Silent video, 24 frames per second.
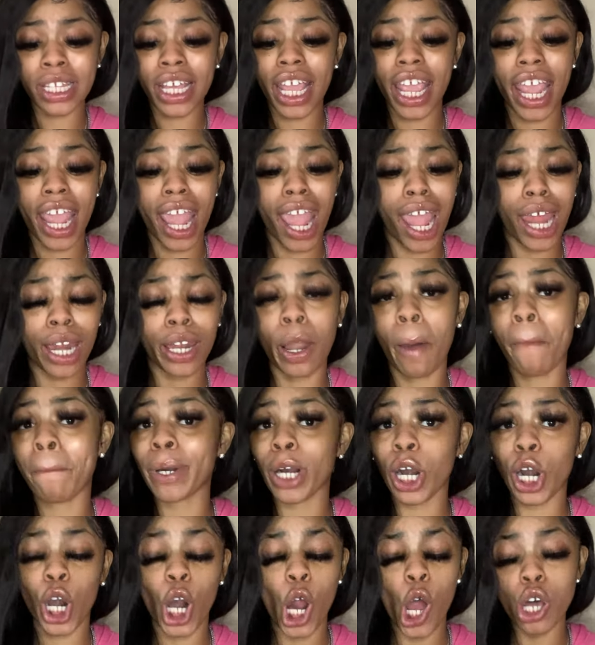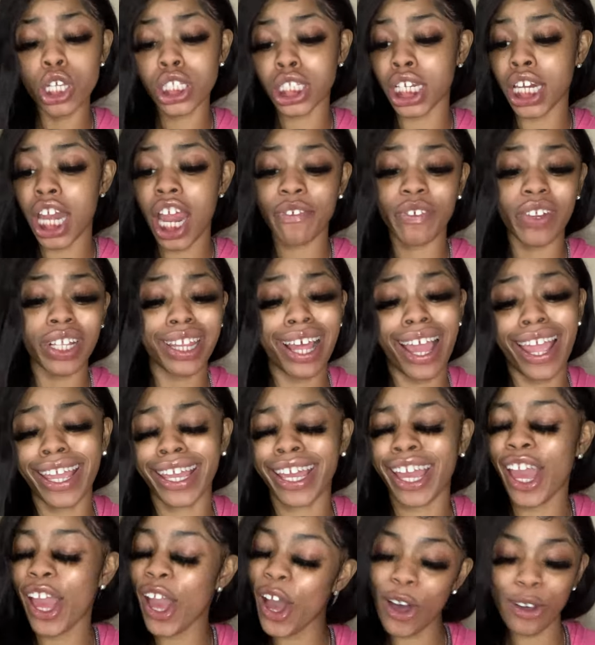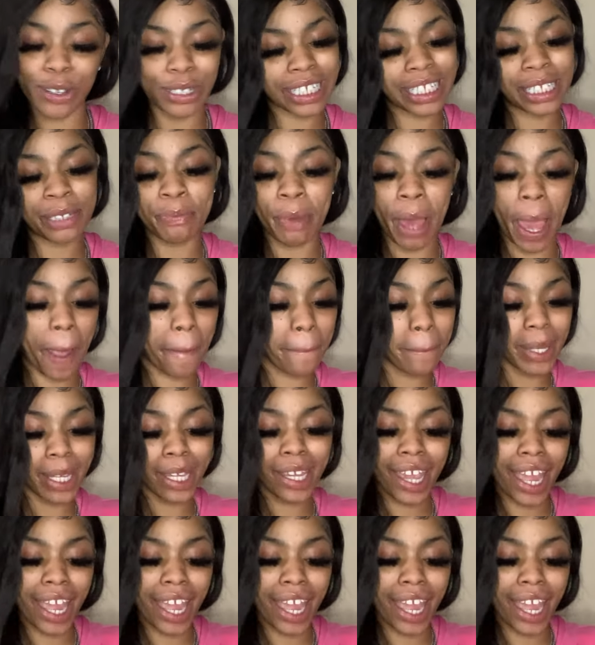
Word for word: and the pearls and everything else, baby.